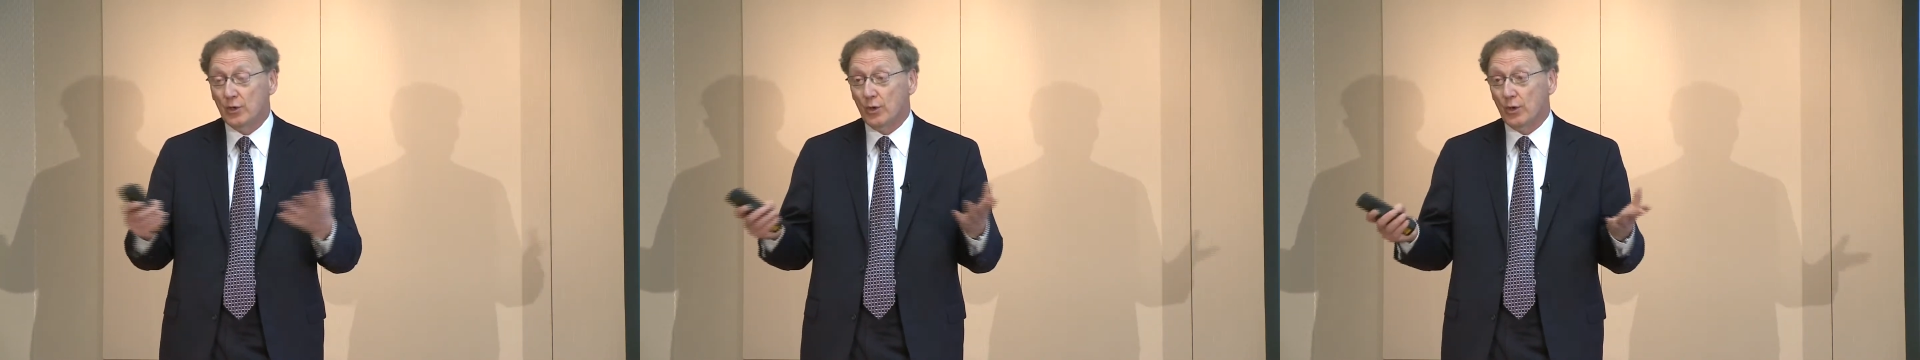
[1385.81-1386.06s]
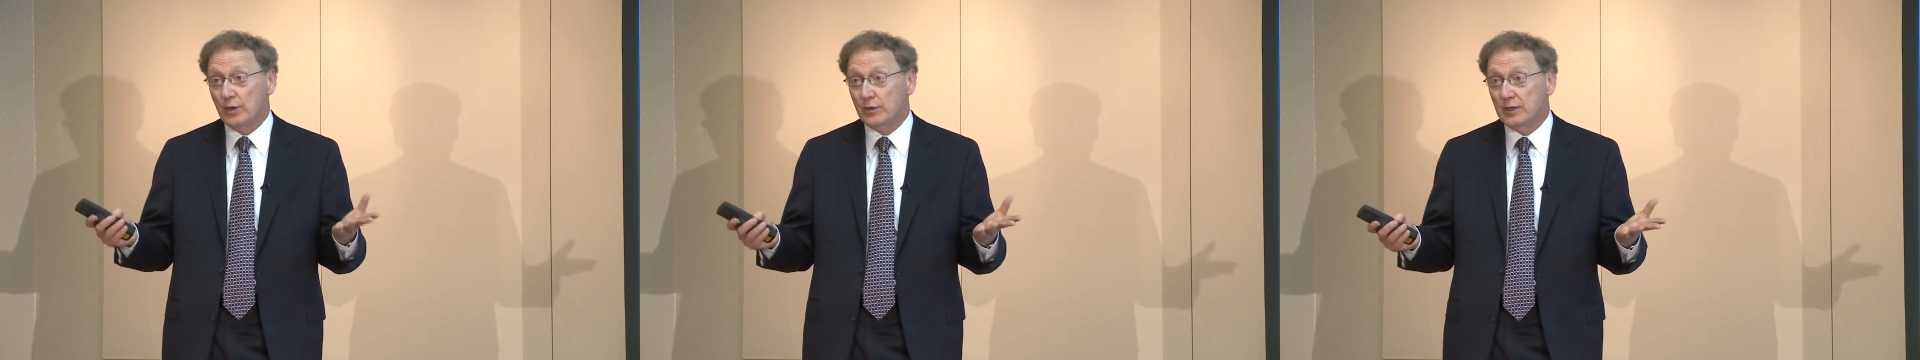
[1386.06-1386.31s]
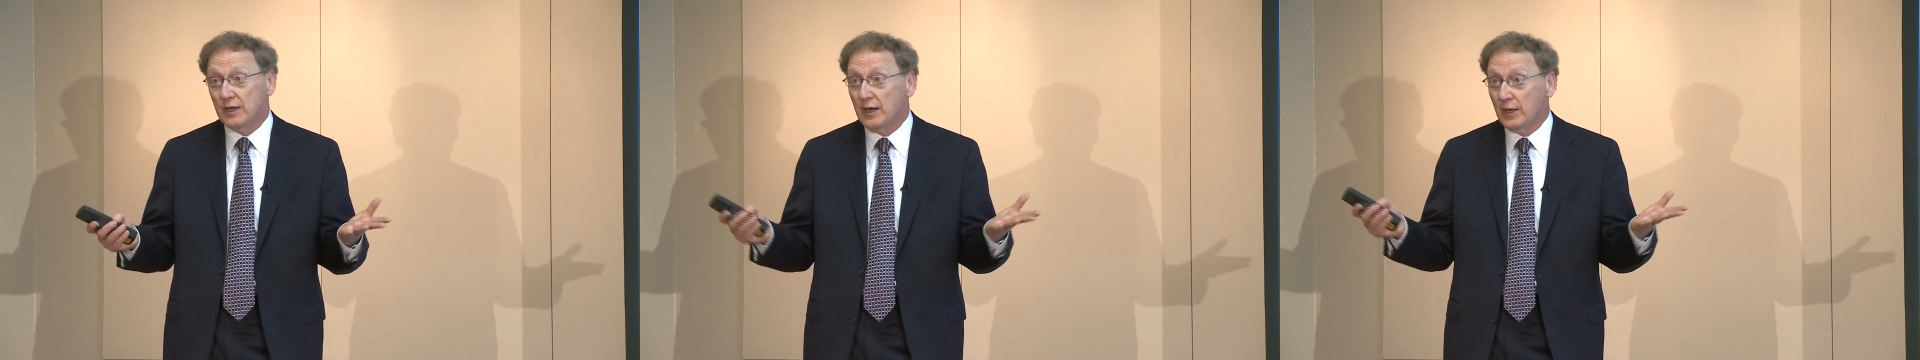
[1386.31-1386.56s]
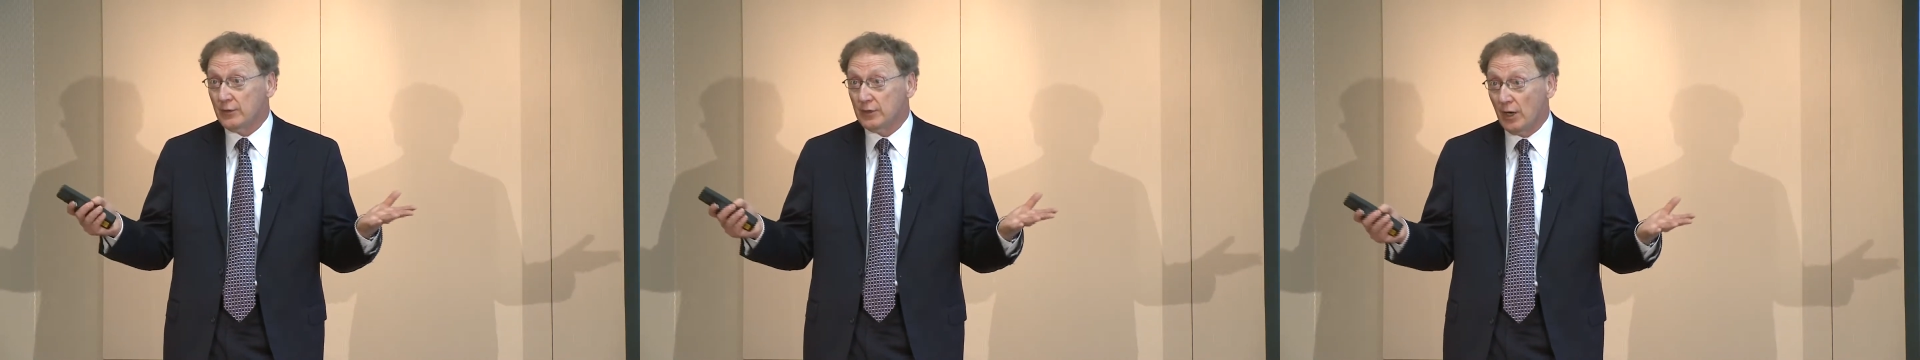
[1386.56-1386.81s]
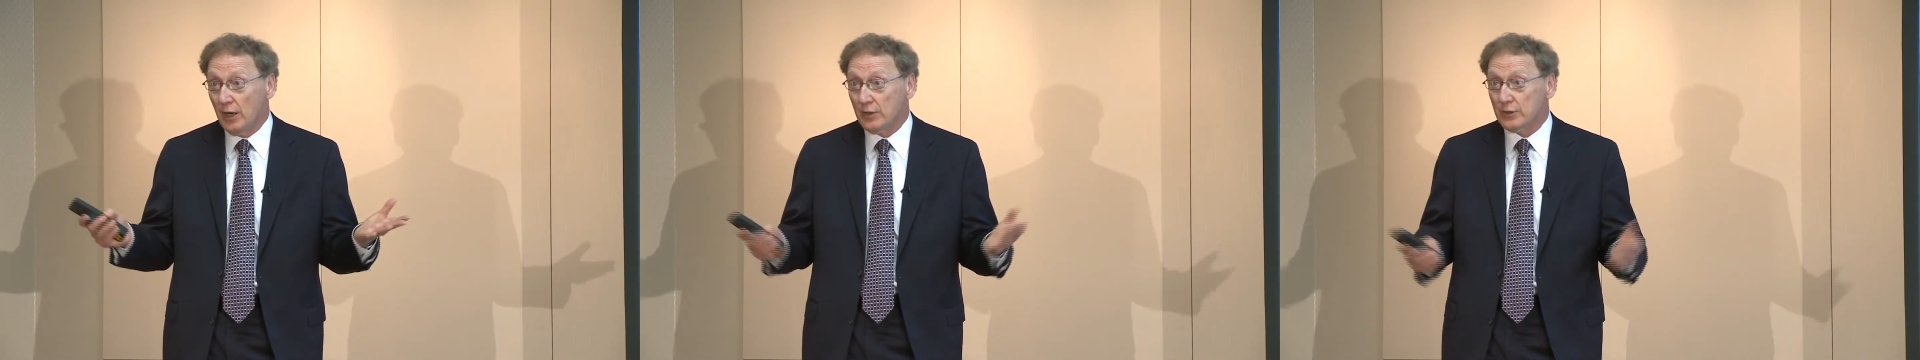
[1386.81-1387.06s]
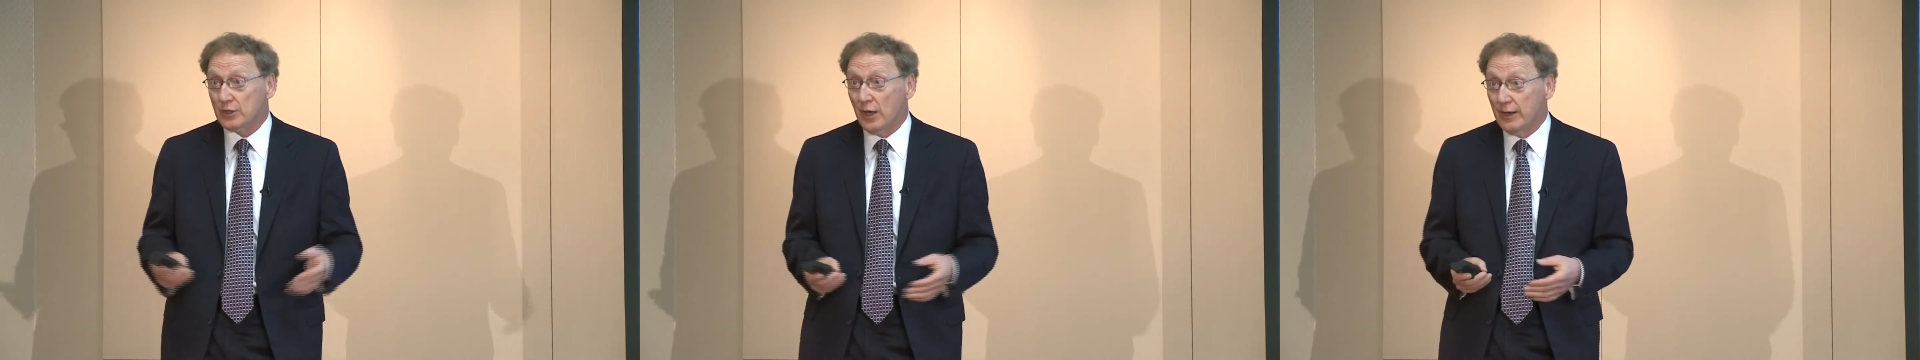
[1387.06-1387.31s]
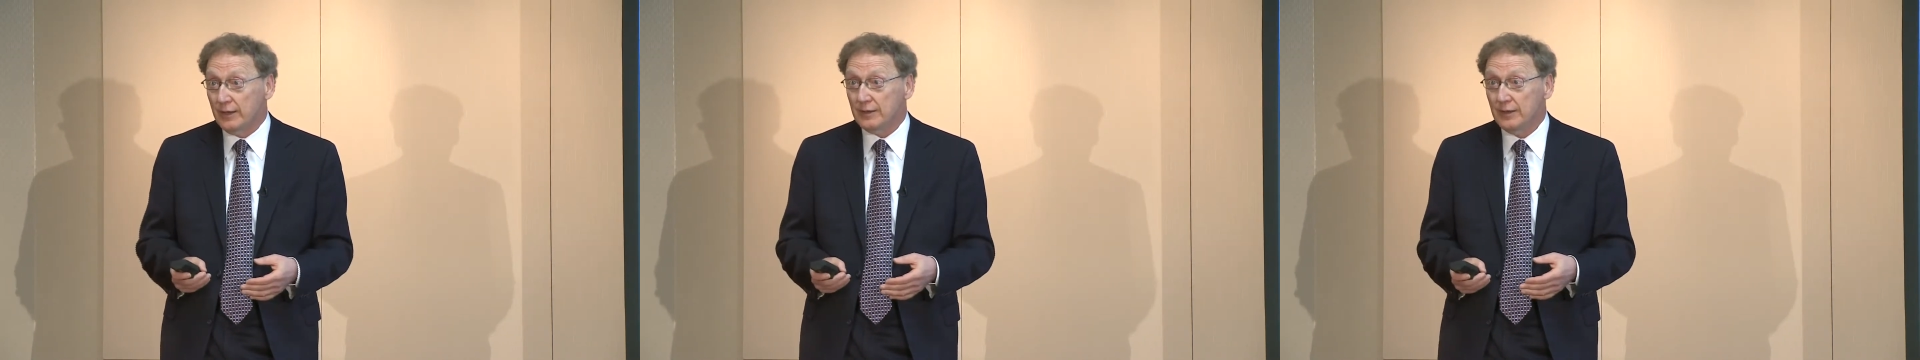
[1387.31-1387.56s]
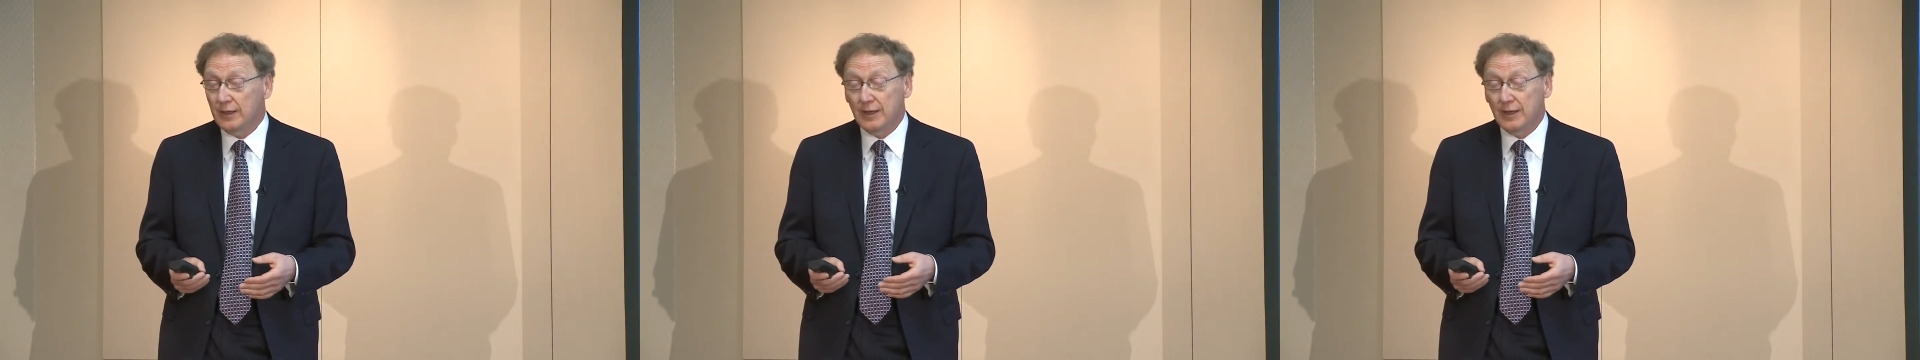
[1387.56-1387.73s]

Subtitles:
earned $100 on it,